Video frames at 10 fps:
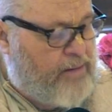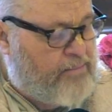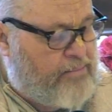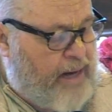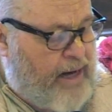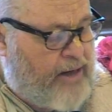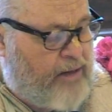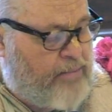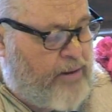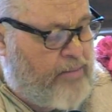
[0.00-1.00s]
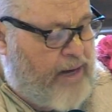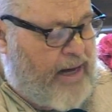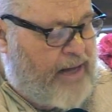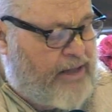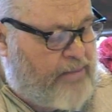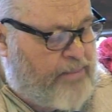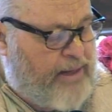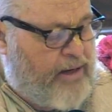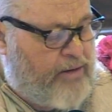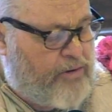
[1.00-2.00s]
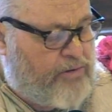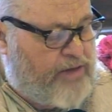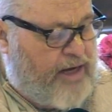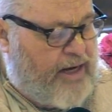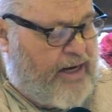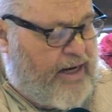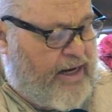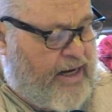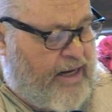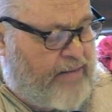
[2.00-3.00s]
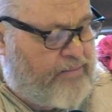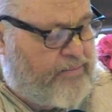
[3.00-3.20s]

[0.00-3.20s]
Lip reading: Bana bhama dabir yuta